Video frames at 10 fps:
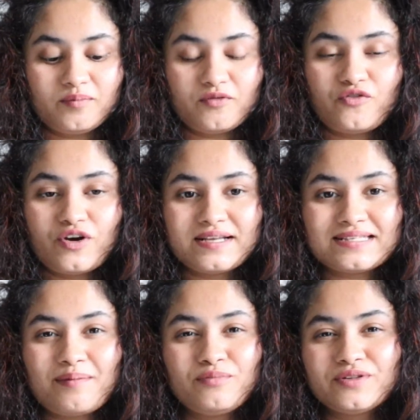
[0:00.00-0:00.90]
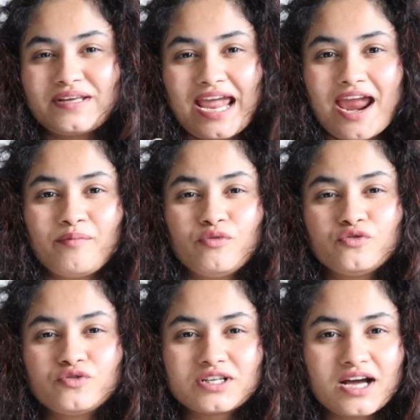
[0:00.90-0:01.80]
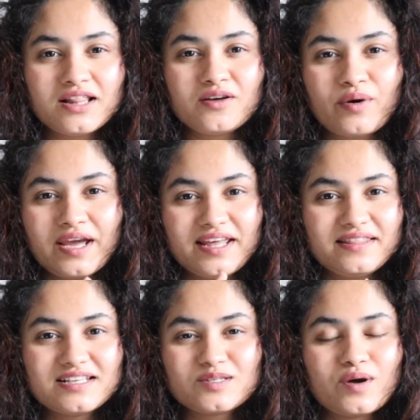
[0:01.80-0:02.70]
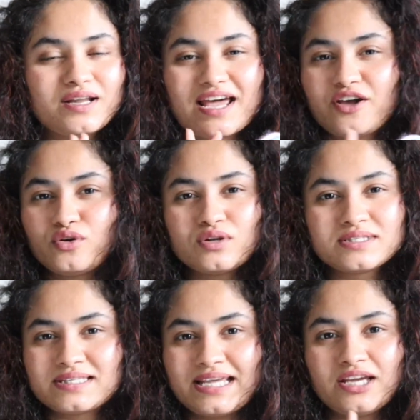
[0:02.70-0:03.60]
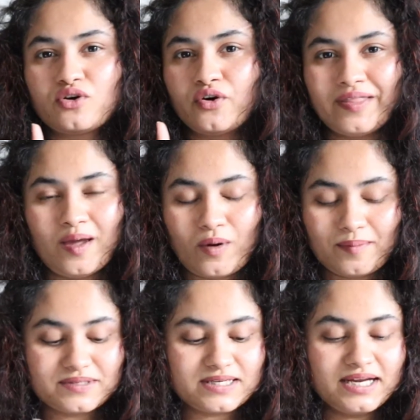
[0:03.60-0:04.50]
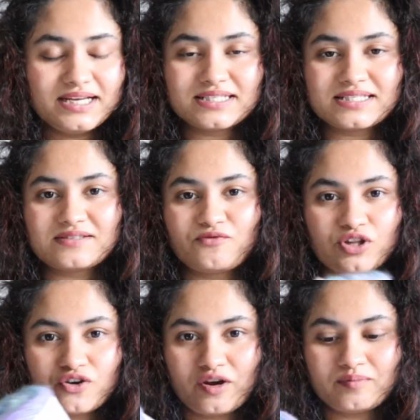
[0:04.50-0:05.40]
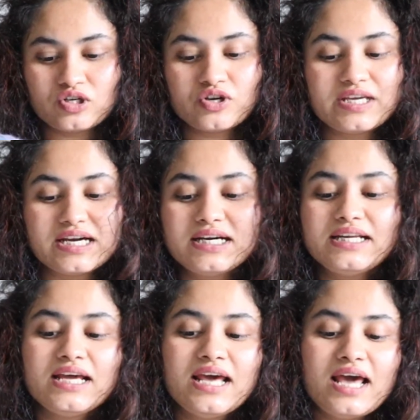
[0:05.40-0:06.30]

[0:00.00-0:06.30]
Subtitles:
For example, the emerald colorway in this one, I couldn't see it on their website for the crypto yarn.